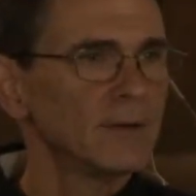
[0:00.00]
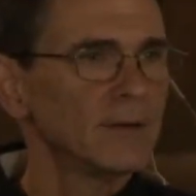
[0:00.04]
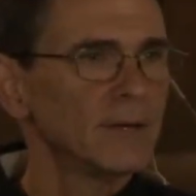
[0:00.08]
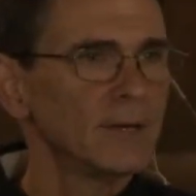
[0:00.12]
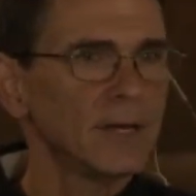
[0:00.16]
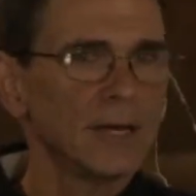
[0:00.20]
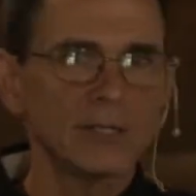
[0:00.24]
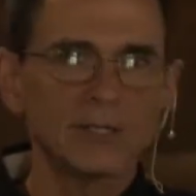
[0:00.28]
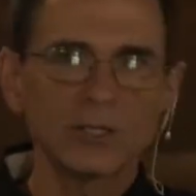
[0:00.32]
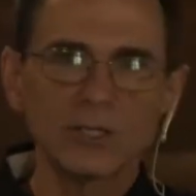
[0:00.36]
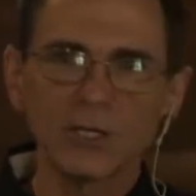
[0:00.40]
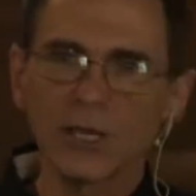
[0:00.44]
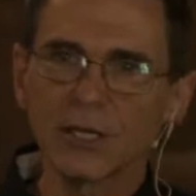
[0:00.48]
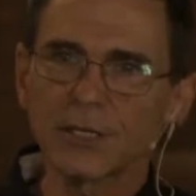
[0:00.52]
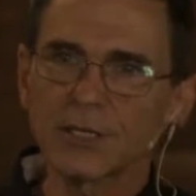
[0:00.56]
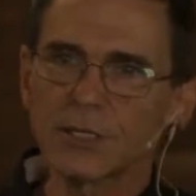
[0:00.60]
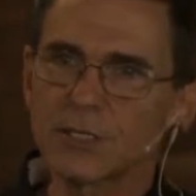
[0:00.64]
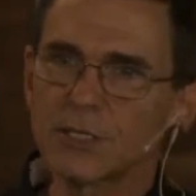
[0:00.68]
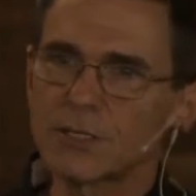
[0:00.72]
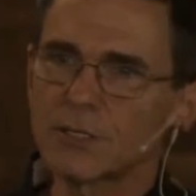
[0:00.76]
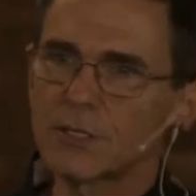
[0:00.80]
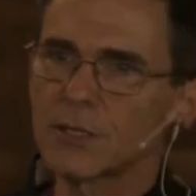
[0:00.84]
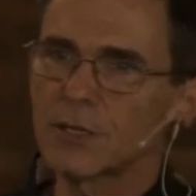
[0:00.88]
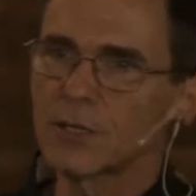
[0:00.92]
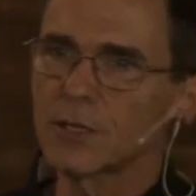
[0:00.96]
It just
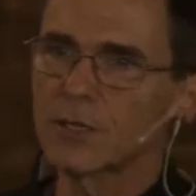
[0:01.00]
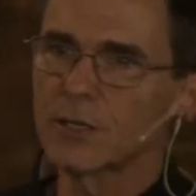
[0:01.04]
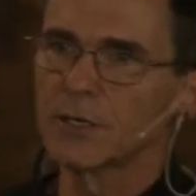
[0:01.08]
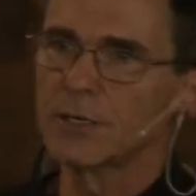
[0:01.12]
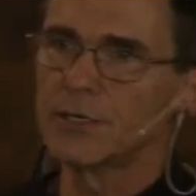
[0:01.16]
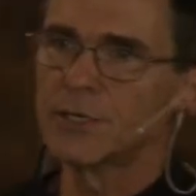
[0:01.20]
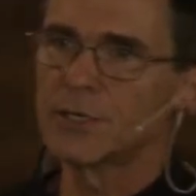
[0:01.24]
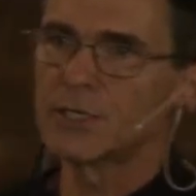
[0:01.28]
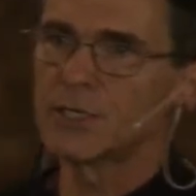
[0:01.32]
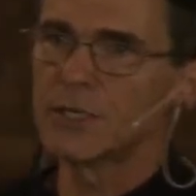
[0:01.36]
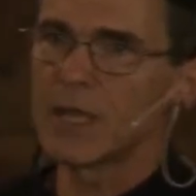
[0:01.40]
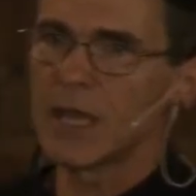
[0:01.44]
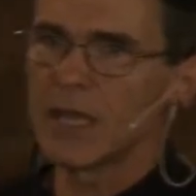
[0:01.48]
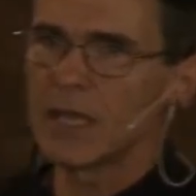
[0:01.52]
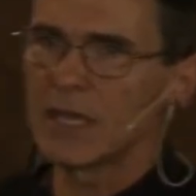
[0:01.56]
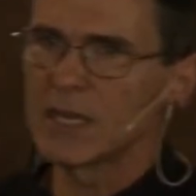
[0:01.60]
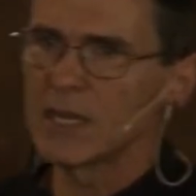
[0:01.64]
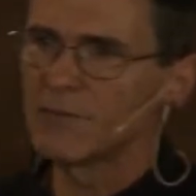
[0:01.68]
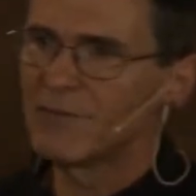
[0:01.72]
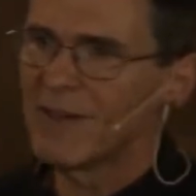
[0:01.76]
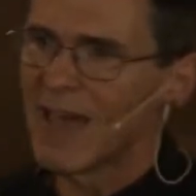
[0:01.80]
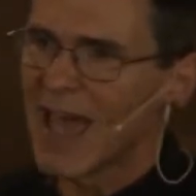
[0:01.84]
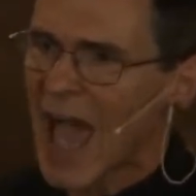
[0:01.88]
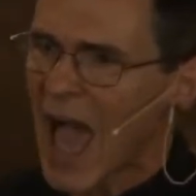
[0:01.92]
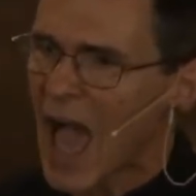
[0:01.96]
turns negative.
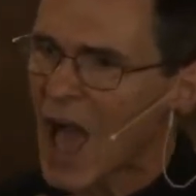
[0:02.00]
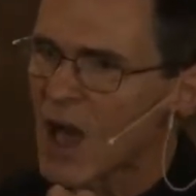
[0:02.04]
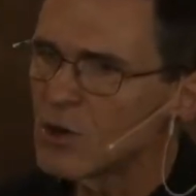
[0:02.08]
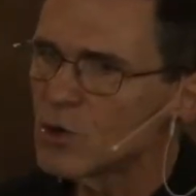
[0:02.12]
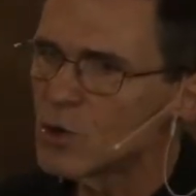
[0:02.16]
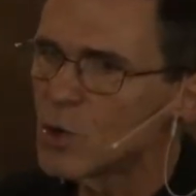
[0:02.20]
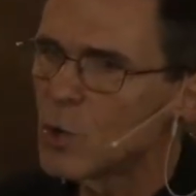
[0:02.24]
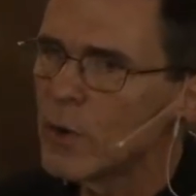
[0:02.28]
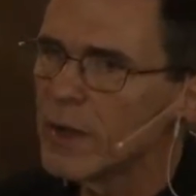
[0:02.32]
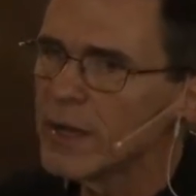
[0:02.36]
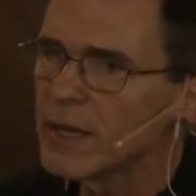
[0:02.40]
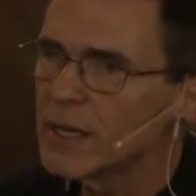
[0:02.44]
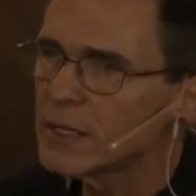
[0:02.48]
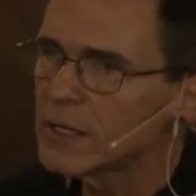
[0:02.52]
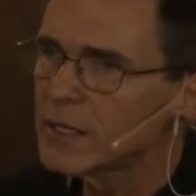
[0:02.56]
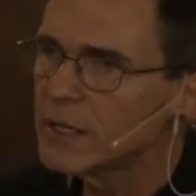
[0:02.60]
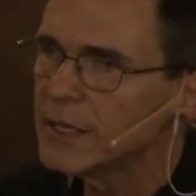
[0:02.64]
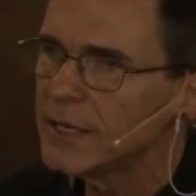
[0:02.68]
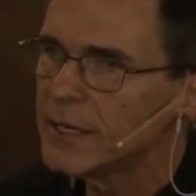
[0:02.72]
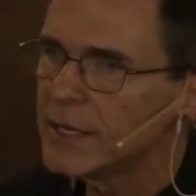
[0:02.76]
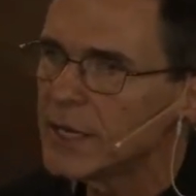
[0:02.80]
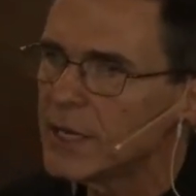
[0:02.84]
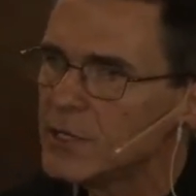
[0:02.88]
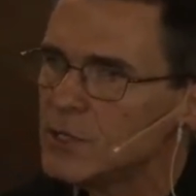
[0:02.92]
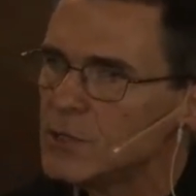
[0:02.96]
How quickly
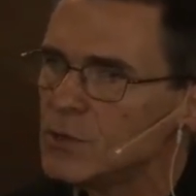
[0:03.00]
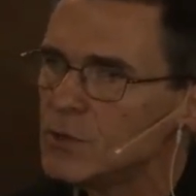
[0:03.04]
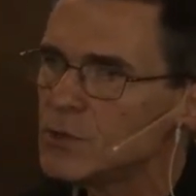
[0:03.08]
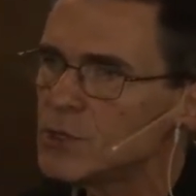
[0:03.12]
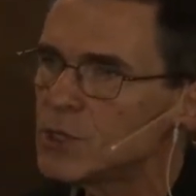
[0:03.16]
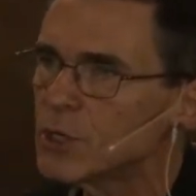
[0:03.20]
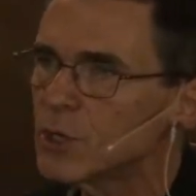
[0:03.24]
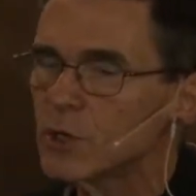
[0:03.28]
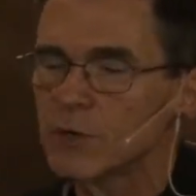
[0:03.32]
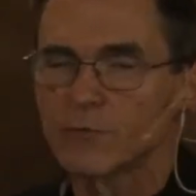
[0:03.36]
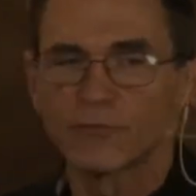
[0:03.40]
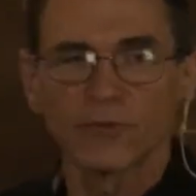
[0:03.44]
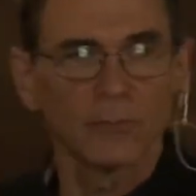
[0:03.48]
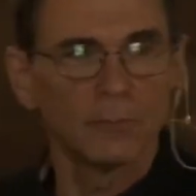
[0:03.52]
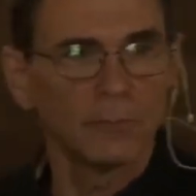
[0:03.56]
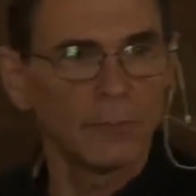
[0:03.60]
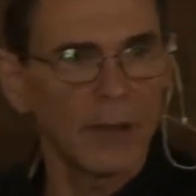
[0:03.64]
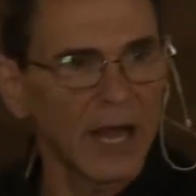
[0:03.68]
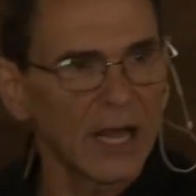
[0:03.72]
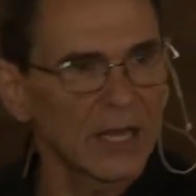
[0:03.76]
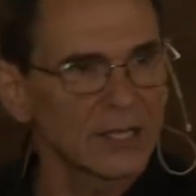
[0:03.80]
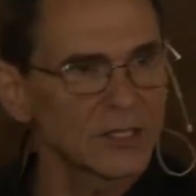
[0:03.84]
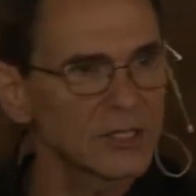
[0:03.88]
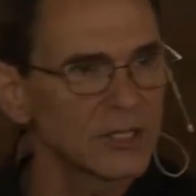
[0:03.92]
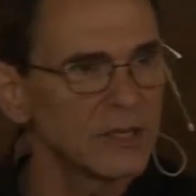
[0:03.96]
can you turn from
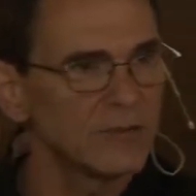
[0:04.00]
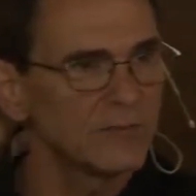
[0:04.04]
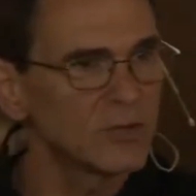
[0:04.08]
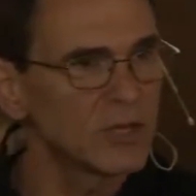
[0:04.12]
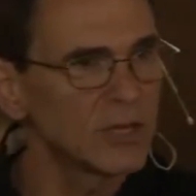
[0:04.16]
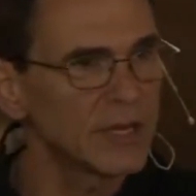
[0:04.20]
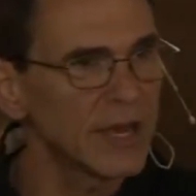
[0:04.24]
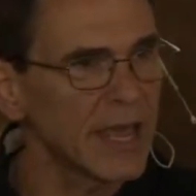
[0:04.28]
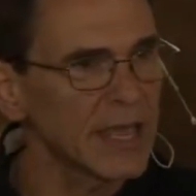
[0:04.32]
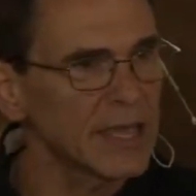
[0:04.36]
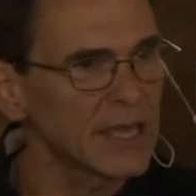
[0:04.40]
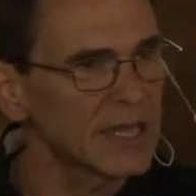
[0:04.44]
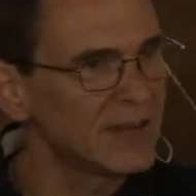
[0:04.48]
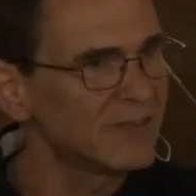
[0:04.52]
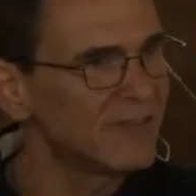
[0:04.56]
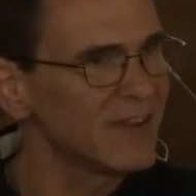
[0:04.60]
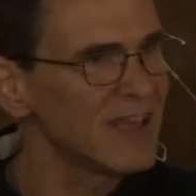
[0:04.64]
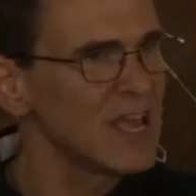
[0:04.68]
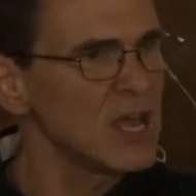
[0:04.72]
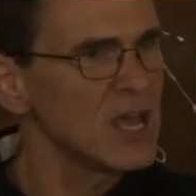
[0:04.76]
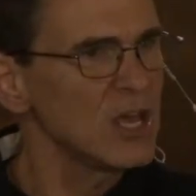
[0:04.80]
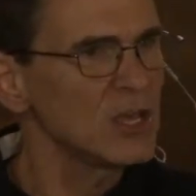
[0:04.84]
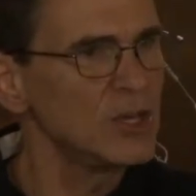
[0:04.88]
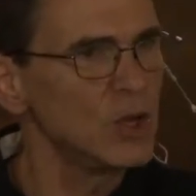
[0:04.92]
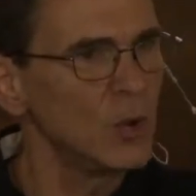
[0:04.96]
positive to negative?
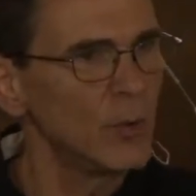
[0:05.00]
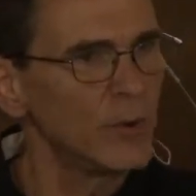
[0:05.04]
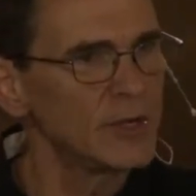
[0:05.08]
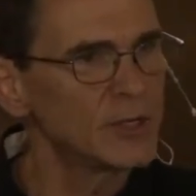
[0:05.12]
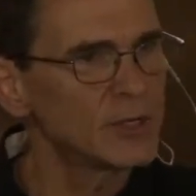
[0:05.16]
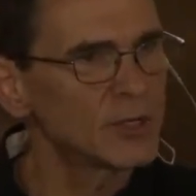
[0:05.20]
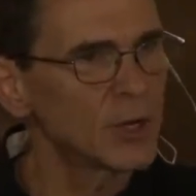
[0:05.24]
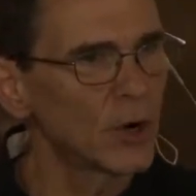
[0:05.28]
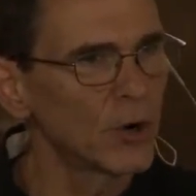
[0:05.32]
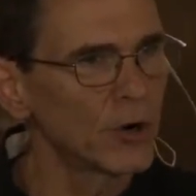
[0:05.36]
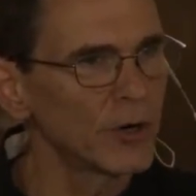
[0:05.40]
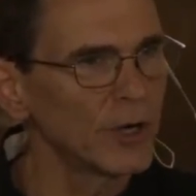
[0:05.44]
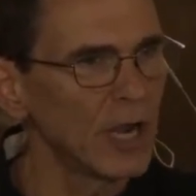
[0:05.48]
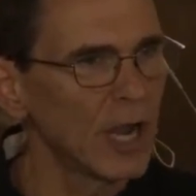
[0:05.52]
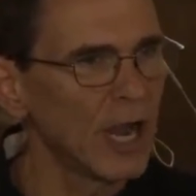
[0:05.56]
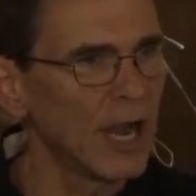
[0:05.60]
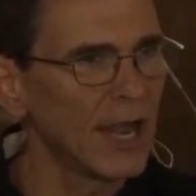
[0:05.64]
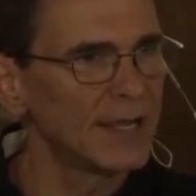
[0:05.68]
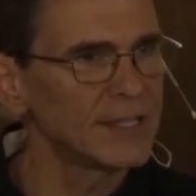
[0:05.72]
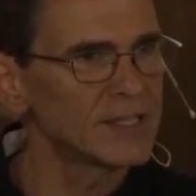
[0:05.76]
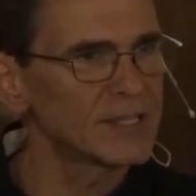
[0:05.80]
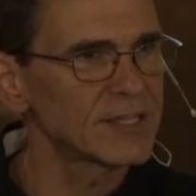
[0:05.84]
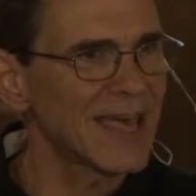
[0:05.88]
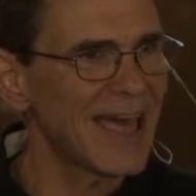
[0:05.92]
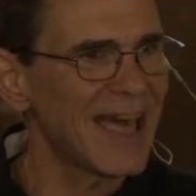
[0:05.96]
You
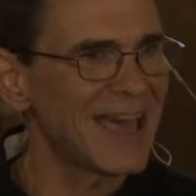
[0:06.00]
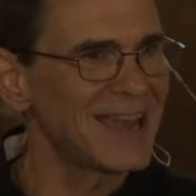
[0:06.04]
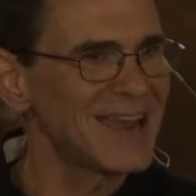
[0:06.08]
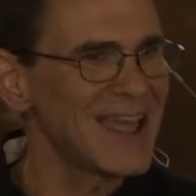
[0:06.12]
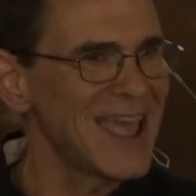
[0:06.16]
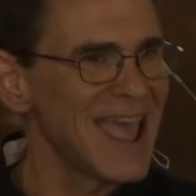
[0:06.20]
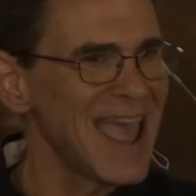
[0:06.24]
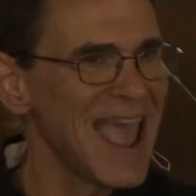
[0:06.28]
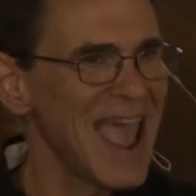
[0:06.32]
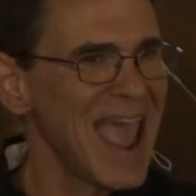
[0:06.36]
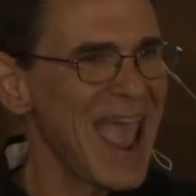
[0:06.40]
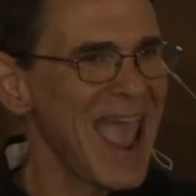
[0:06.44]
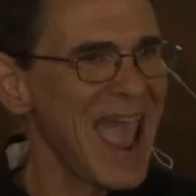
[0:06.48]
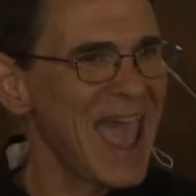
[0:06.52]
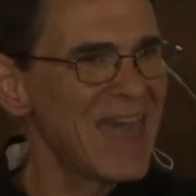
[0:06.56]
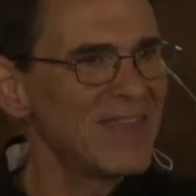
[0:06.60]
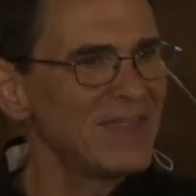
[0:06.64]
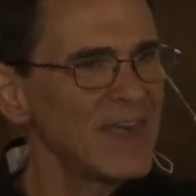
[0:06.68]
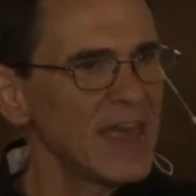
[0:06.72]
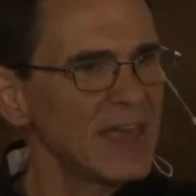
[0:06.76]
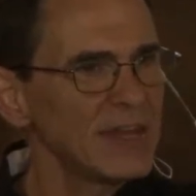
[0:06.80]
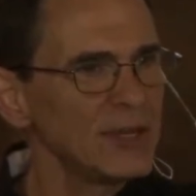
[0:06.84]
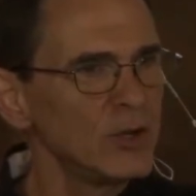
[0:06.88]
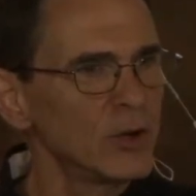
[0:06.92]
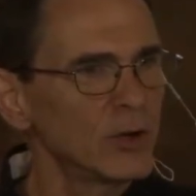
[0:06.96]
internalize that, and
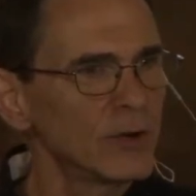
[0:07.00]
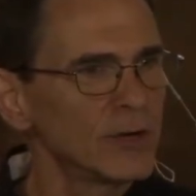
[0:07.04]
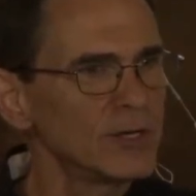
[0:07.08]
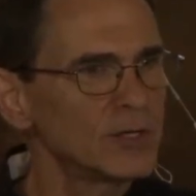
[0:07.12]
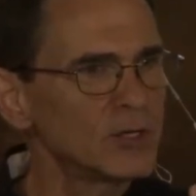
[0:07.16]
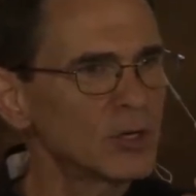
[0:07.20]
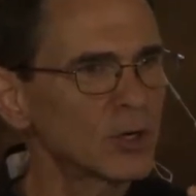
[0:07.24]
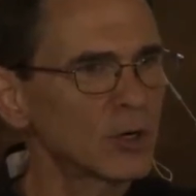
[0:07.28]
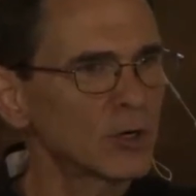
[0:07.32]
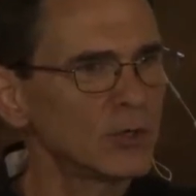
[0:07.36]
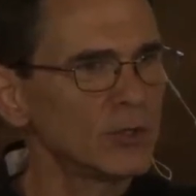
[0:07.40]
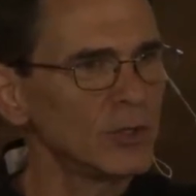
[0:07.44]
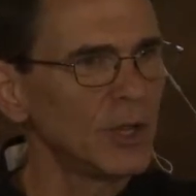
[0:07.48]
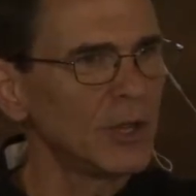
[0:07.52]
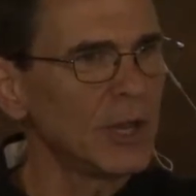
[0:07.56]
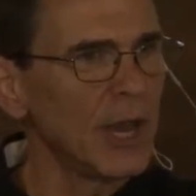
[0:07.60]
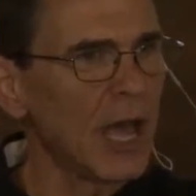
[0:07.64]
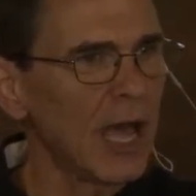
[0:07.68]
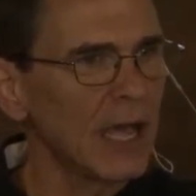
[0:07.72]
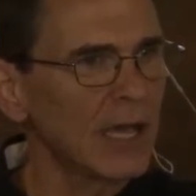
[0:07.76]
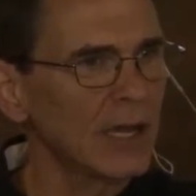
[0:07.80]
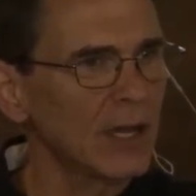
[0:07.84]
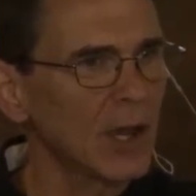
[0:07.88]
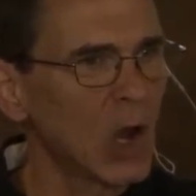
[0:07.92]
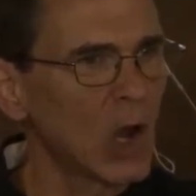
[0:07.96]
then your internal
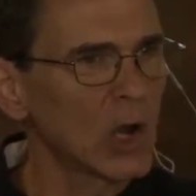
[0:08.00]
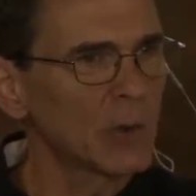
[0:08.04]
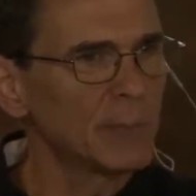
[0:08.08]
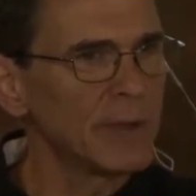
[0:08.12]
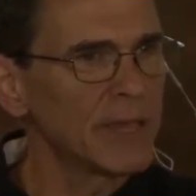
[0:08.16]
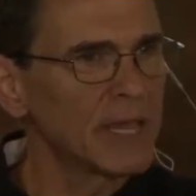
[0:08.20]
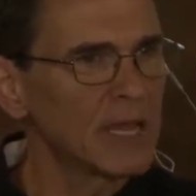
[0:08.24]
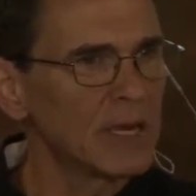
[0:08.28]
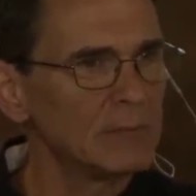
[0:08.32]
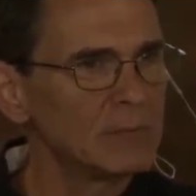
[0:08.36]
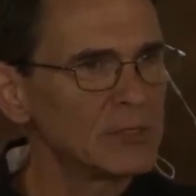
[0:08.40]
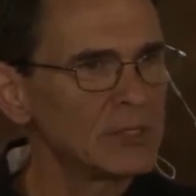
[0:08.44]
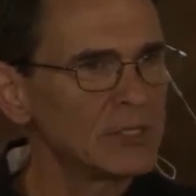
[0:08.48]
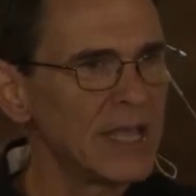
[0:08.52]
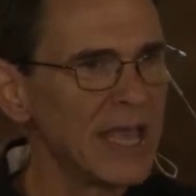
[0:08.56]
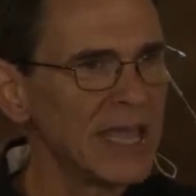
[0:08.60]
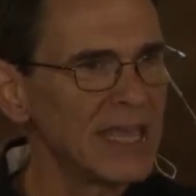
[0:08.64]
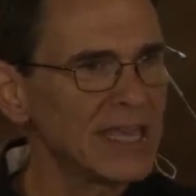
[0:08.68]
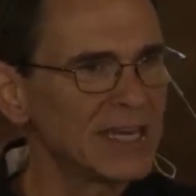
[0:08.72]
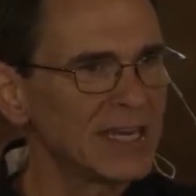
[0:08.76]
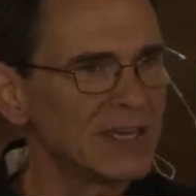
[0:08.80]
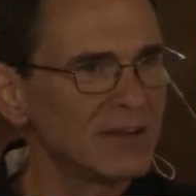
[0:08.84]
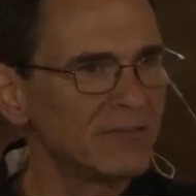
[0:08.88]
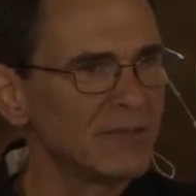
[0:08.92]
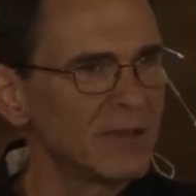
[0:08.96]
dialogue becomes
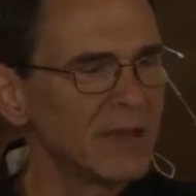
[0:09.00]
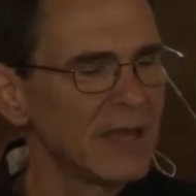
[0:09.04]
negative.